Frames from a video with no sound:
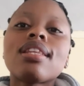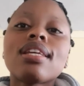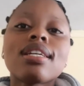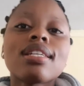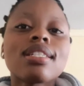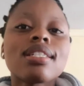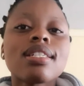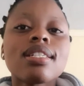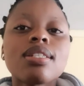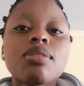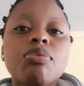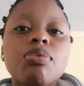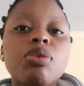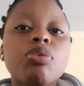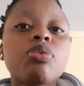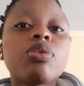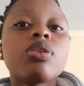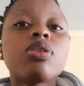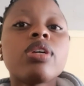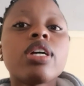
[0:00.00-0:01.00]
things we
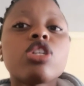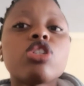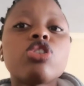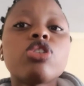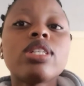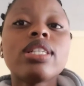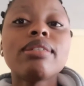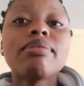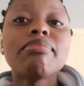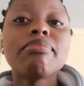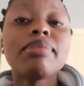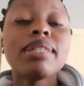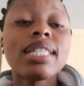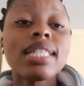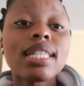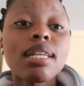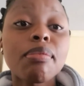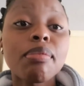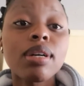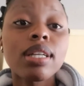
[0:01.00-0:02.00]
will actually
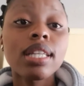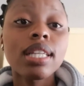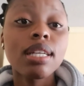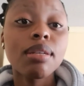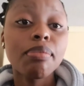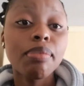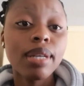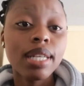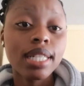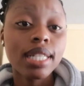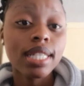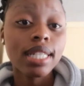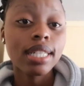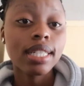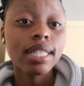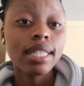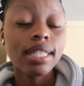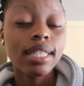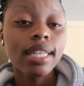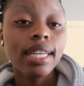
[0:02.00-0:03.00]
miss about that
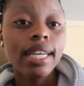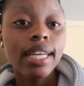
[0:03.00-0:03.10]
person.